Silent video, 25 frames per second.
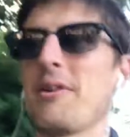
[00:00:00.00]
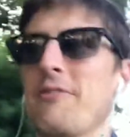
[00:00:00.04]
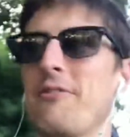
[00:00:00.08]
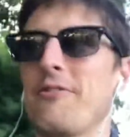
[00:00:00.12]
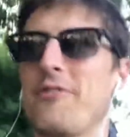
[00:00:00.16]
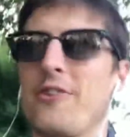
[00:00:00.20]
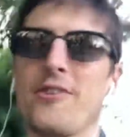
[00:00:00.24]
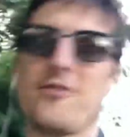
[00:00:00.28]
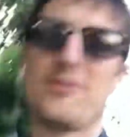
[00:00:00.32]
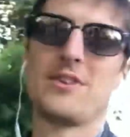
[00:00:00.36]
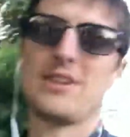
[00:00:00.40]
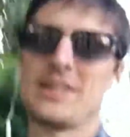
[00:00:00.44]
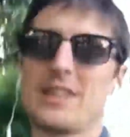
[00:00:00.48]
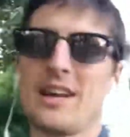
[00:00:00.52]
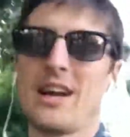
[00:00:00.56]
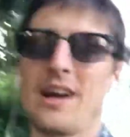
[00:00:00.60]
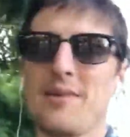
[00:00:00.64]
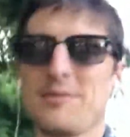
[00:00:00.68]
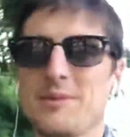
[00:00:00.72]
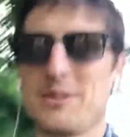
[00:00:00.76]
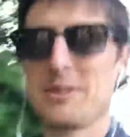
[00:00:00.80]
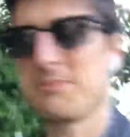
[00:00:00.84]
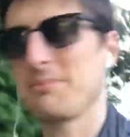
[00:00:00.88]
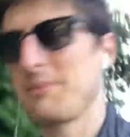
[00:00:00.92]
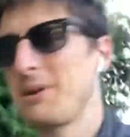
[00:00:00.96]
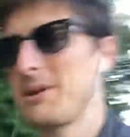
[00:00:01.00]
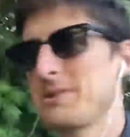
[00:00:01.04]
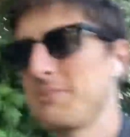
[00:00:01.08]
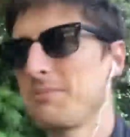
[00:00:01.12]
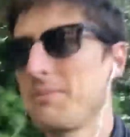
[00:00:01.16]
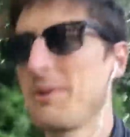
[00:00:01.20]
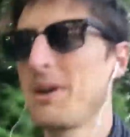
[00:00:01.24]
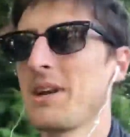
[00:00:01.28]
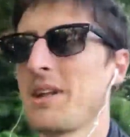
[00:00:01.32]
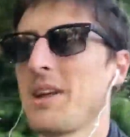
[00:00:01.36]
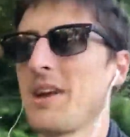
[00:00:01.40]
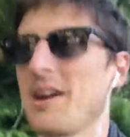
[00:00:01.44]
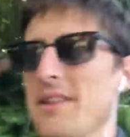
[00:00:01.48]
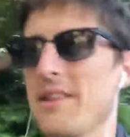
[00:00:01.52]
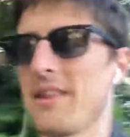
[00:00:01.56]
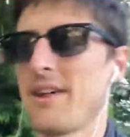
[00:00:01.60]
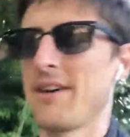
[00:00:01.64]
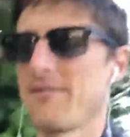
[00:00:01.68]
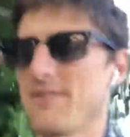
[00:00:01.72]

50 times as much money on that